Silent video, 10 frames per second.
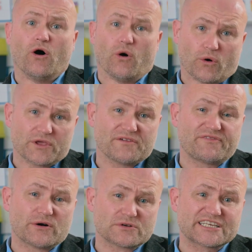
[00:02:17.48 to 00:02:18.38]
or you
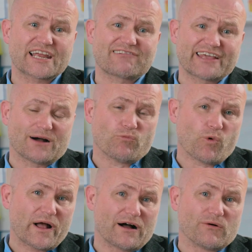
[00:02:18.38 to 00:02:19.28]
feel generally
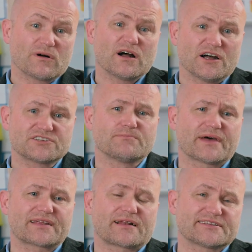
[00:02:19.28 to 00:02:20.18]
unwell, urgent
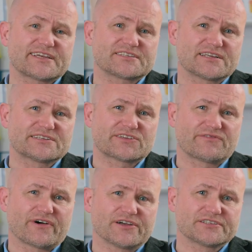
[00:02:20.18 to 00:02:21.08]
medical attention is
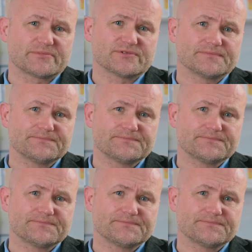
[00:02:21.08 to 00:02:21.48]
advisable.